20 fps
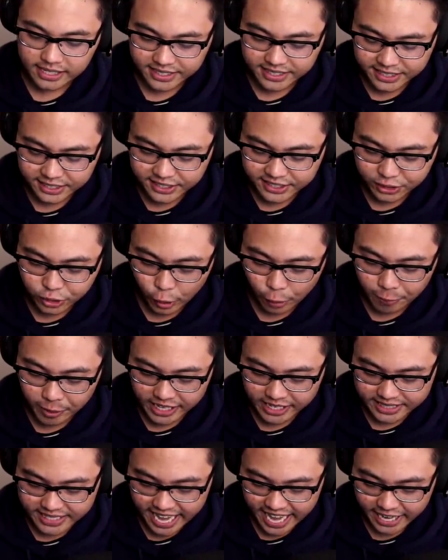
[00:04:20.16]
And since there's
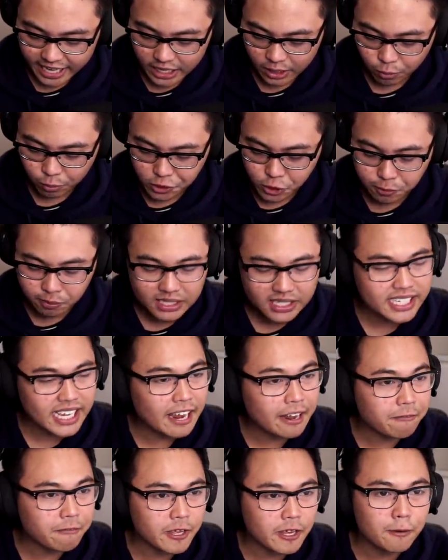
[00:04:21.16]
nobody attacking, we should be
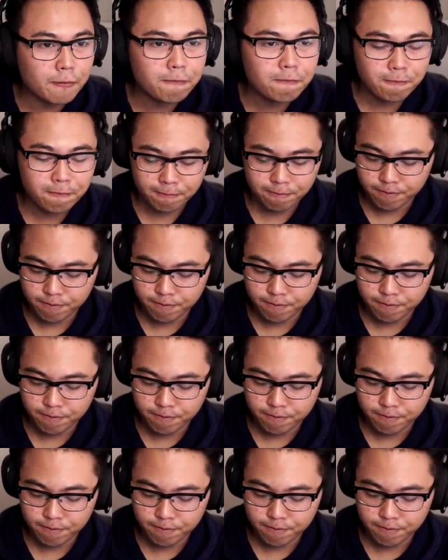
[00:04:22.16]
safe here.